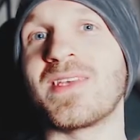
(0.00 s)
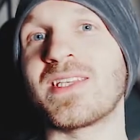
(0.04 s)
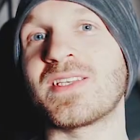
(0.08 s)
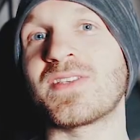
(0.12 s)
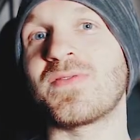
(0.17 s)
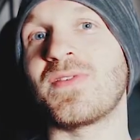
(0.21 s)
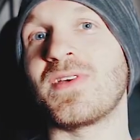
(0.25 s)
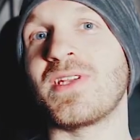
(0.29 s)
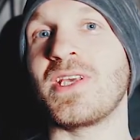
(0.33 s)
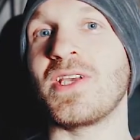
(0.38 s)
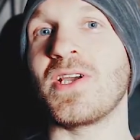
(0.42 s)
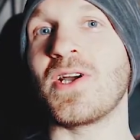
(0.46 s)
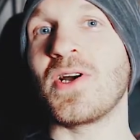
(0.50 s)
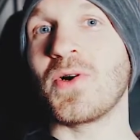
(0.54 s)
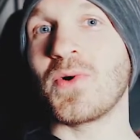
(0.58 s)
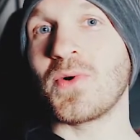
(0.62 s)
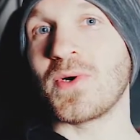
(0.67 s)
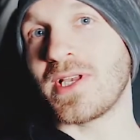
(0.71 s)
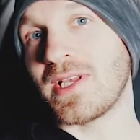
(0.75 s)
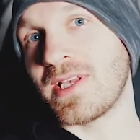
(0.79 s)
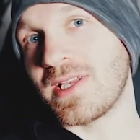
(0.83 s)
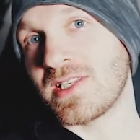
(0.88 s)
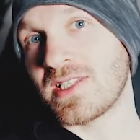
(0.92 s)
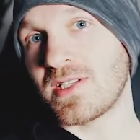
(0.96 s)
this video
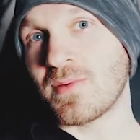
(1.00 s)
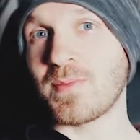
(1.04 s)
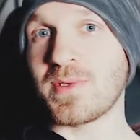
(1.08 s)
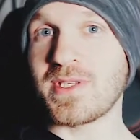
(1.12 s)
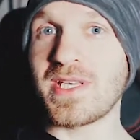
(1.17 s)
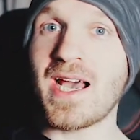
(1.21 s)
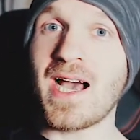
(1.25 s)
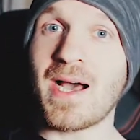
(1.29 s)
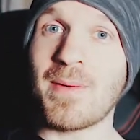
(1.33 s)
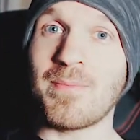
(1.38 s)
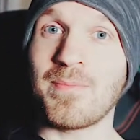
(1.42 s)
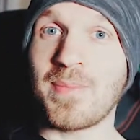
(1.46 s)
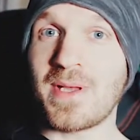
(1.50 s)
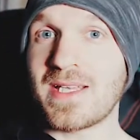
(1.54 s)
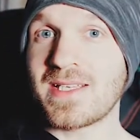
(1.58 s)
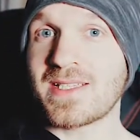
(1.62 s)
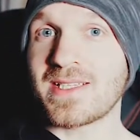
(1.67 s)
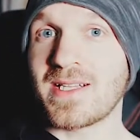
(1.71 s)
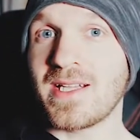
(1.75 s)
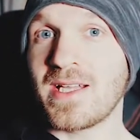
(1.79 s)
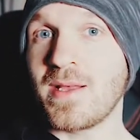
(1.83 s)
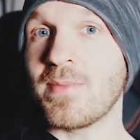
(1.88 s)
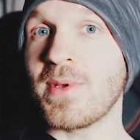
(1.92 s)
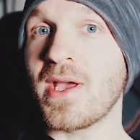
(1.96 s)
is
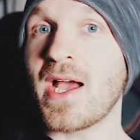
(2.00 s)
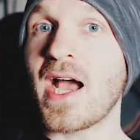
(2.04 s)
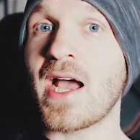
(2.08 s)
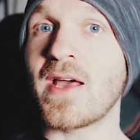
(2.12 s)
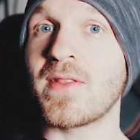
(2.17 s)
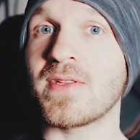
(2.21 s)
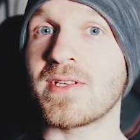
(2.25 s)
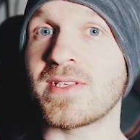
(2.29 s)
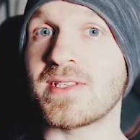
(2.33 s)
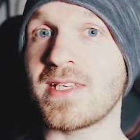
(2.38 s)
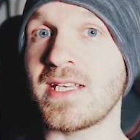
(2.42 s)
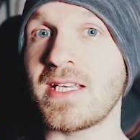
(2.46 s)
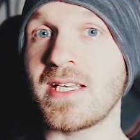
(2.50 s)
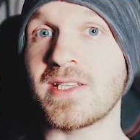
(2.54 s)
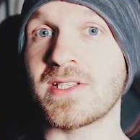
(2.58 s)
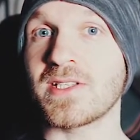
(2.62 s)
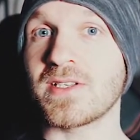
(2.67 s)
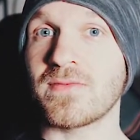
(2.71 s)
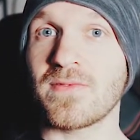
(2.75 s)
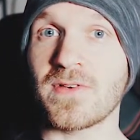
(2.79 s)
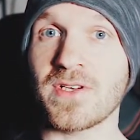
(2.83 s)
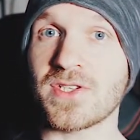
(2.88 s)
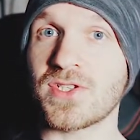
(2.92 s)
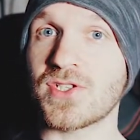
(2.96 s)
basically a behind the scenes
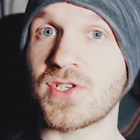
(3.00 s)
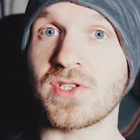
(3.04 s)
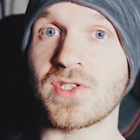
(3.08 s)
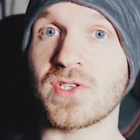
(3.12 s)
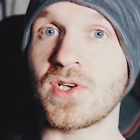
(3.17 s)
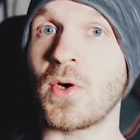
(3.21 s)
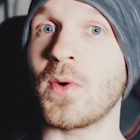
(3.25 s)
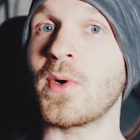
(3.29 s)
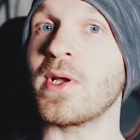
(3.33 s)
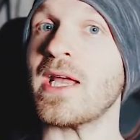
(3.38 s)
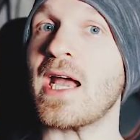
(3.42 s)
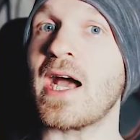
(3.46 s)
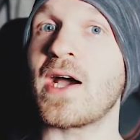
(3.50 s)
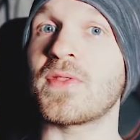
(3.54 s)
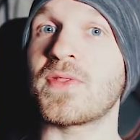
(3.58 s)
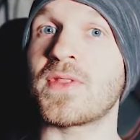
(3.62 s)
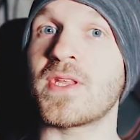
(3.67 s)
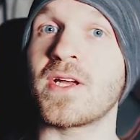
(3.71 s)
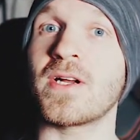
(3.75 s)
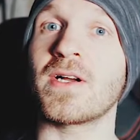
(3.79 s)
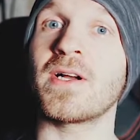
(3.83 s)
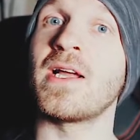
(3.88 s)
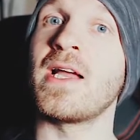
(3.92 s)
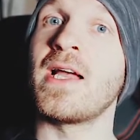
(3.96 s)
of us just going out
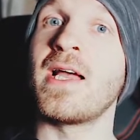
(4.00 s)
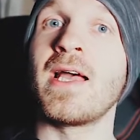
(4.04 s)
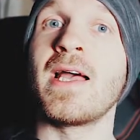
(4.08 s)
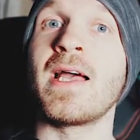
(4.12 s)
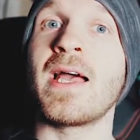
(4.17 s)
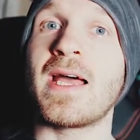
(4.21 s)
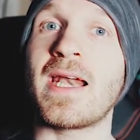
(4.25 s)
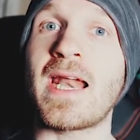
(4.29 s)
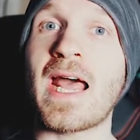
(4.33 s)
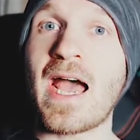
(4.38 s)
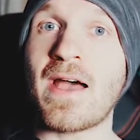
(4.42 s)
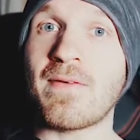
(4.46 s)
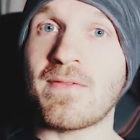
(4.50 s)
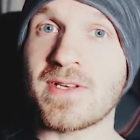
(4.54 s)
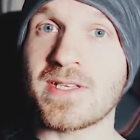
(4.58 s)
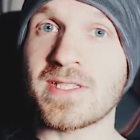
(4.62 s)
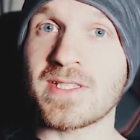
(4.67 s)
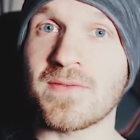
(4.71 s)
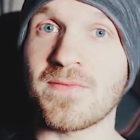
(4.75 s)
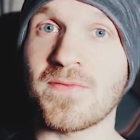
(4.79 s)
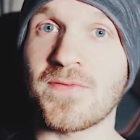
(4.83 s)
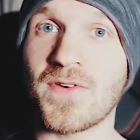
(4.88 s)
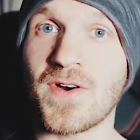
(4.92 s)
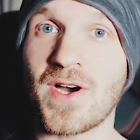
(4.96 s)
there and having
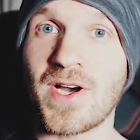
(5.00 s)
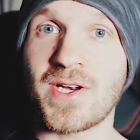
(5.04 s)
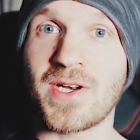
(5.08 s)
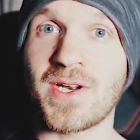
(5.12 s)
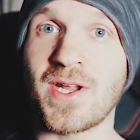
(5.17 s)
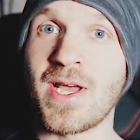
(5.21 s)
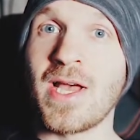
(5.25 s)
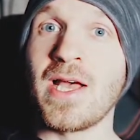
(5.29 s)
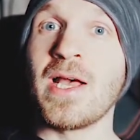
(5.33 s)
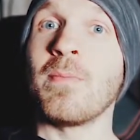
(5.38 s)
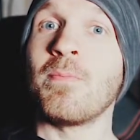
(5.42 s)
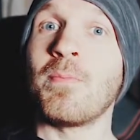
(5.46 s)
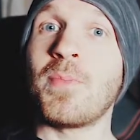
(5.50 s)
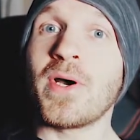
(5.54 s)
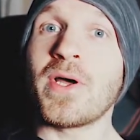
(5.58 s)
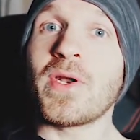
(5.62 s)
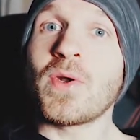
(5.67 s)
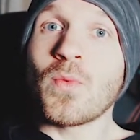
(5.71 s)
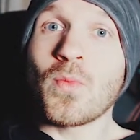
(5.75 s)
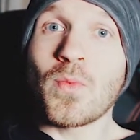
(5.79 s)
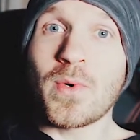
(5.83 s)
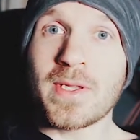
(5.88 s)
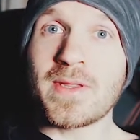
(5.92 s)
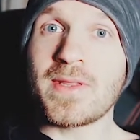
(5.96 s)
some fun,
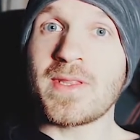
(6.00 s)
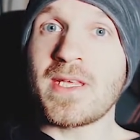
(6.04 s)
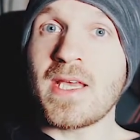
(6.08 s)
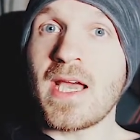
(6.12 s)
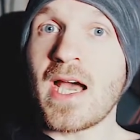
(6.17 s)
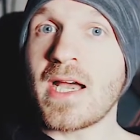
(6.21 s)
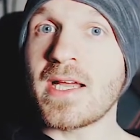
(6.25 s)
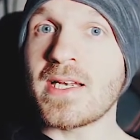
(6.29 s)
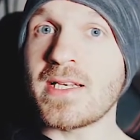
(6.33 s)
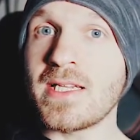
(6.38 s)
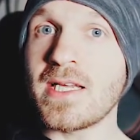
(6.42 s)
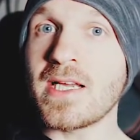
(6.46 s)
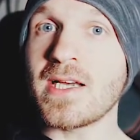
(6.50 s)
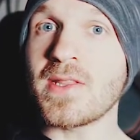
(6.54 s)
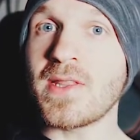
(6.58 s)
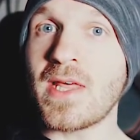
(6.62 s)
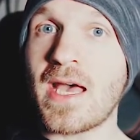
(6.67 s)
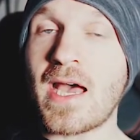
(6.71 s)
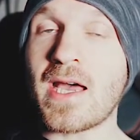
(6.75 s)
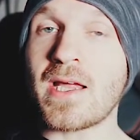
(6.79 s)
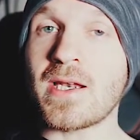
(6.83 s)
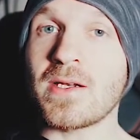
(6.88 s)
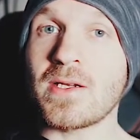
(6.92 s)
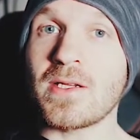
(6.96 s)
but with the idea
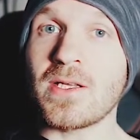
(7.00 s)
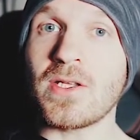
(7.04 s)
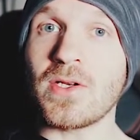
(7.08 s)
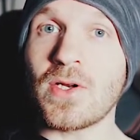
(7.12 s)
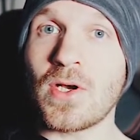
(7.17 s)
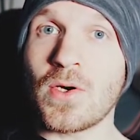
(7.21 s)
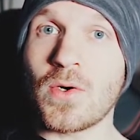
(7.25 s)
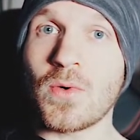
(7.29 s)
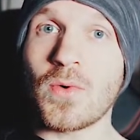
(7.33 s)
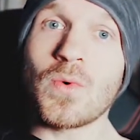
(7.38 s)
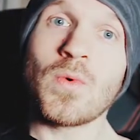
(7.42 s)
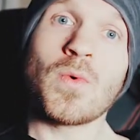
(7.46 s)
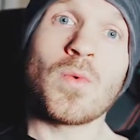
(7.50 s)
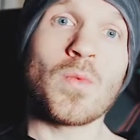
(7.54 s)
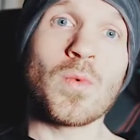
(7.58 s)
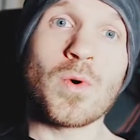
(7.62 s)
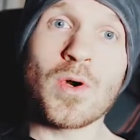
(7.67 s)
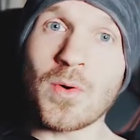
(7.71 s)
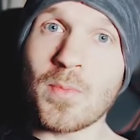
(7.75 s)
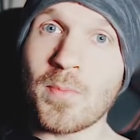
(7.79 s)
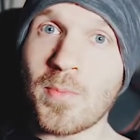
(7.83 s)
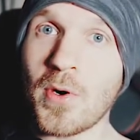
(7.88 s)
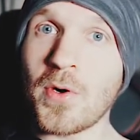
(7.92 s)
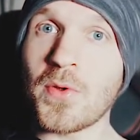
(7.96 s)
that,
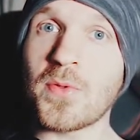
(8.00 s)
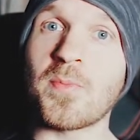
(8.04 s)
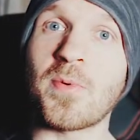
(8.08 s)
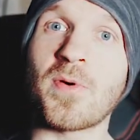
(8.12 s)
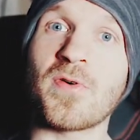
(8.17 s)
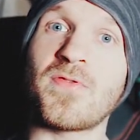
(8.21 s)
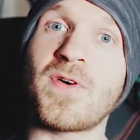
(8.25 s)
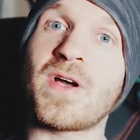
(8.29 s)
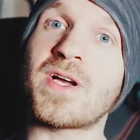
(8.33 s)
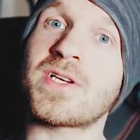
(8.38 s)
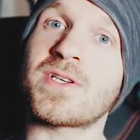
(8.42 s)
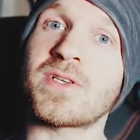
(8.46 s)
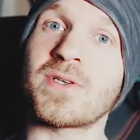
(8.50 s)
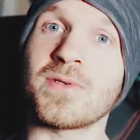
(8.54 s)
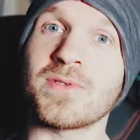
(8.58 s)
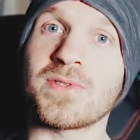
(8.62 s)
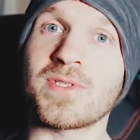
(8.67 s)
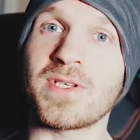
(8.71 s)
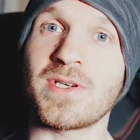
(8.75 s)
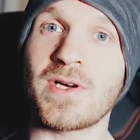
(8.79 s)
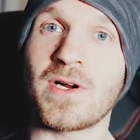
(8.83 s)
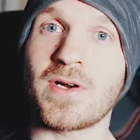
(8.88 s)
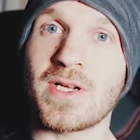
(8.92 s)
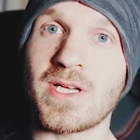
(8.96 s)
we're both
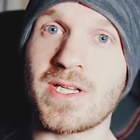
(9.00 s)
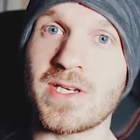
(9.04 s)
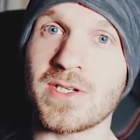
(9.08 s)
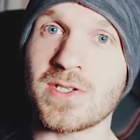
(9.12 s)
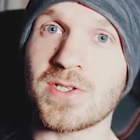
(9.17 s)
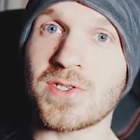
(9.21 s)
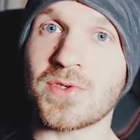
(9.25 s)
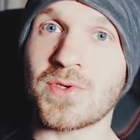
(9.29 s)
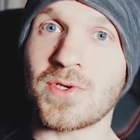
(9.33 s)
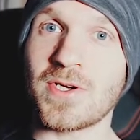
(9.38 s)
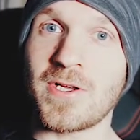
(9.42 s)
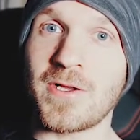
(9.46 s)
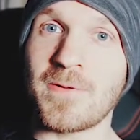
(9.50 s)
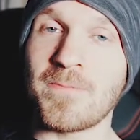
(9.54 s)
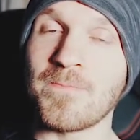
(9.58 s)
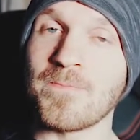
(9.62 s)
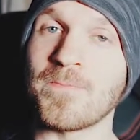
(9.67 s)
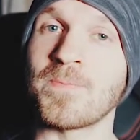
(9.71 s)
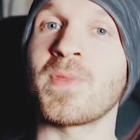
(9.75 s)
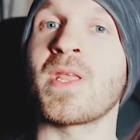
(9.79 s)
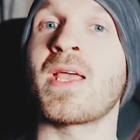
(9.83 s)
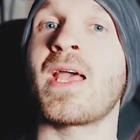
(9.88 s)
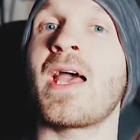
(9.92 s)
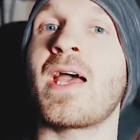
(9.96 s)
professionals in our industry
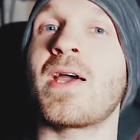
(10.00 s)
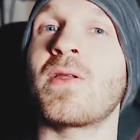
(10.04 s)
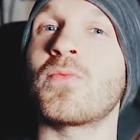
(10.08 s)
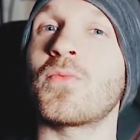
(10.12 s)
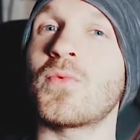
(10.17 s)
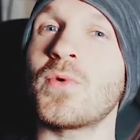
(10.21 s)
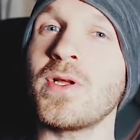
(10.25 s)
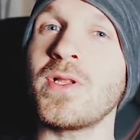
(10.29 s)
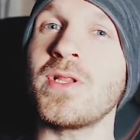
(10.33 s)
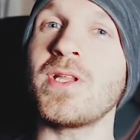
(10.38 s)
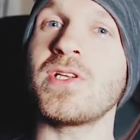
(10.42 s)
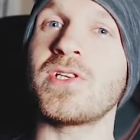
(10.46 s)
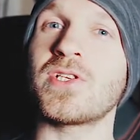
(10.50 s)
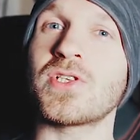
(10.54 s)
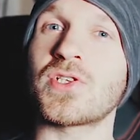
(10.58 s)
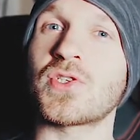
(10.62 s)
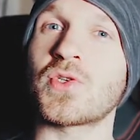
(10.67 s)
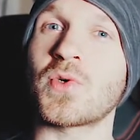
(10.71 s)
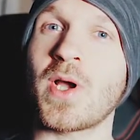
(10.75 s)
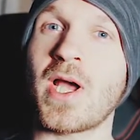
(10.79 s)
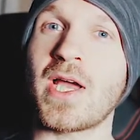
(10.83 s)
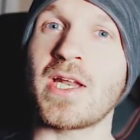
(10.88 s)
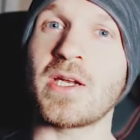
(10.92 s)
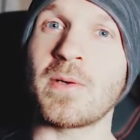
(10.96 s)
and really just
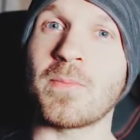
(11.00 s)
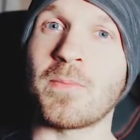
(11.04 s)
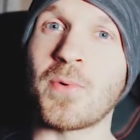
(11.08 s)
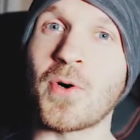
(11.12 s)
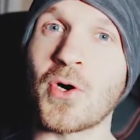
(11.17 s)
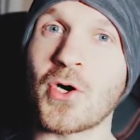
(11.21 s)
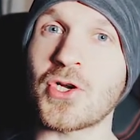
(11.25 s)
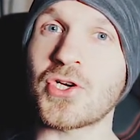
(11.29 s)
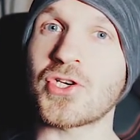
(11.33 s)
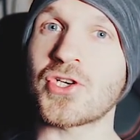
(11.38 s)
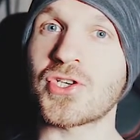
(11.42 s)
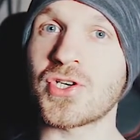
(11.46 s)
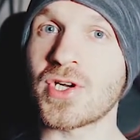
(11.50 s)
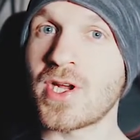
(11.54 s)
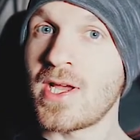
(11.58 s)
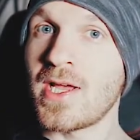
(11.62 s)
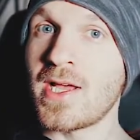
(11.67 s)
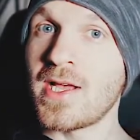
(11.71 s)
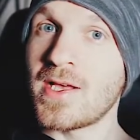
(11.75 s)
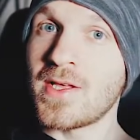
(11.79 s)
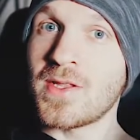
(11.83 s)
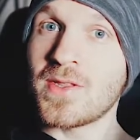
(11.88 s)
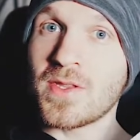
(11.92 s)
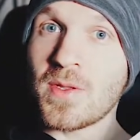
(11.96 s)
trying to push
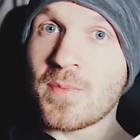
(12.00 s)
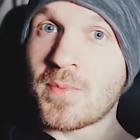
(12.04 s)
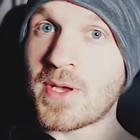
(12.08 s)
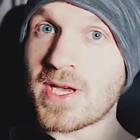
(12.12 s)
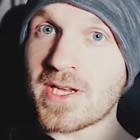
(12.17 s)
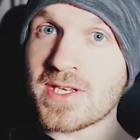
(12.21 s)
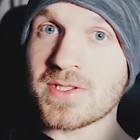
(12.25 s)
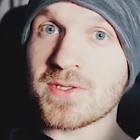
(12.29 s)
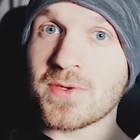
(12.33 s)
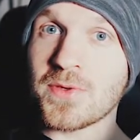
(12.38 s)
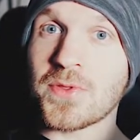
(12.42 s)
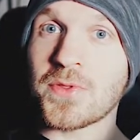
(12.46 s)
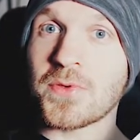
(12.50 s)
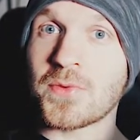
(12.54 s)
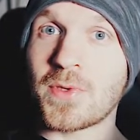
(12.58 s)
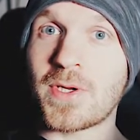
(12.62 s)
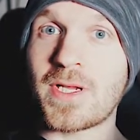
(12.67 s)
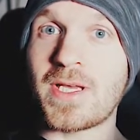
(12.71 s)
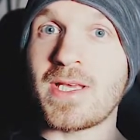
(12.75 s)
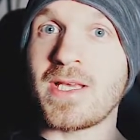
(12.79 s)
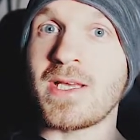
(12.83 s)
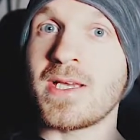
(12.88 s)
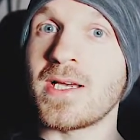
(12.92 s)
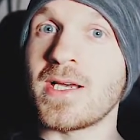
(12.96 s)
the Pixel
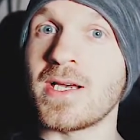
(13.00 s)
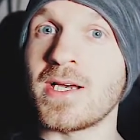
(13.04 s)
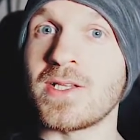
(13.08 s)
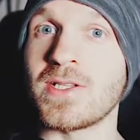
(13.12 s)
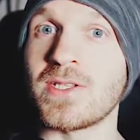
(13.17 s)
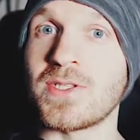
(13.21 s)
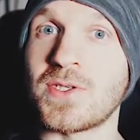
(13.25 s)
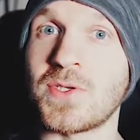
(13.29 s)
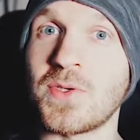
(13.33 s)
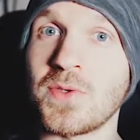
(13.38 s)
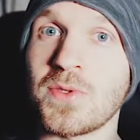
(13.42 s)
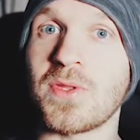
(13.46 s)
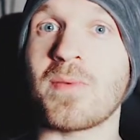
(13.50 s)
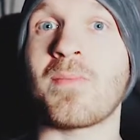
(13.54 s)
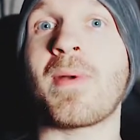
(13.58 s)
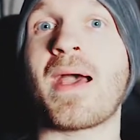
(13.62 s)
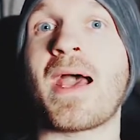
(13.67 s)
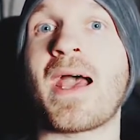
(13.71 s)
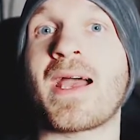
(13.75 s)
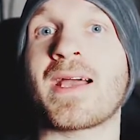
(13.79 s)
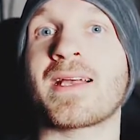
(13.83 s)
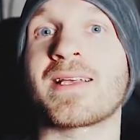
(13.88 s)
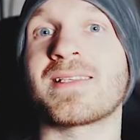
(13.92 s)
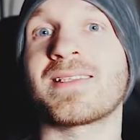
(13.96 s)
3 to the
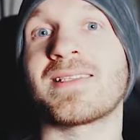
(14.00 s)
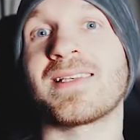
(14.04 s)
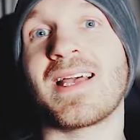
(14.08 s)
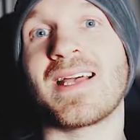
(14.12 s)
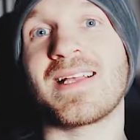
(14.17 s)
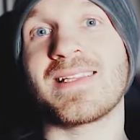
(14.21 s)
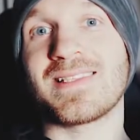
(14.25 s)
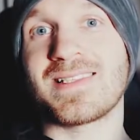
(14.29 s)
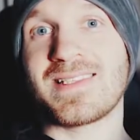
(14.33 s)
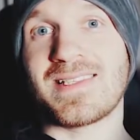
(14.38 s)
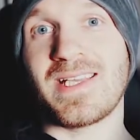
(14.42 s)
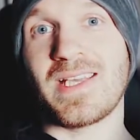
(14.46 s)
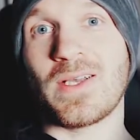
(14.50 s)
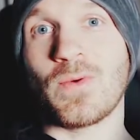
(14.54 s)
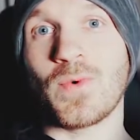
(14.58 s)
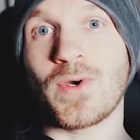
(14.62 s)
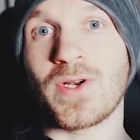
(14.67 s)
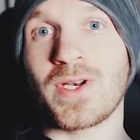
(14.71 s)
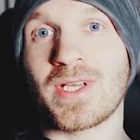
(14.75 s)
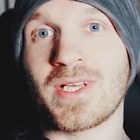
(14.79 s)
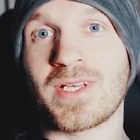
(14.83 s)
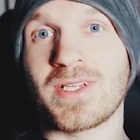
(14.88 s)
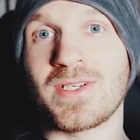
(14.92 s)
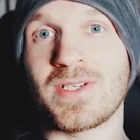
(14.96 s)
max and seeing
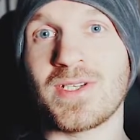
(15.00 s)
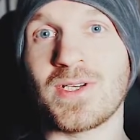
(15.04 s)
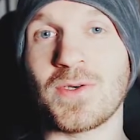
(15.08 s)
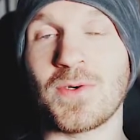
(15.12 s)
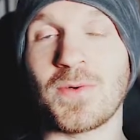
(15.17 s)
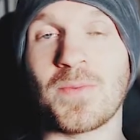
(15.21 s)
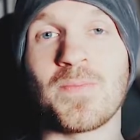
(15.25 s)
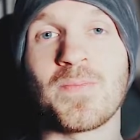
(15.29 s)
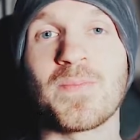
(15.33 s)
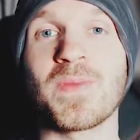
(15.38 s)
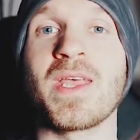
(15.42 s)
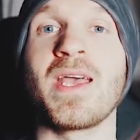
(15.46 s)
what it can do.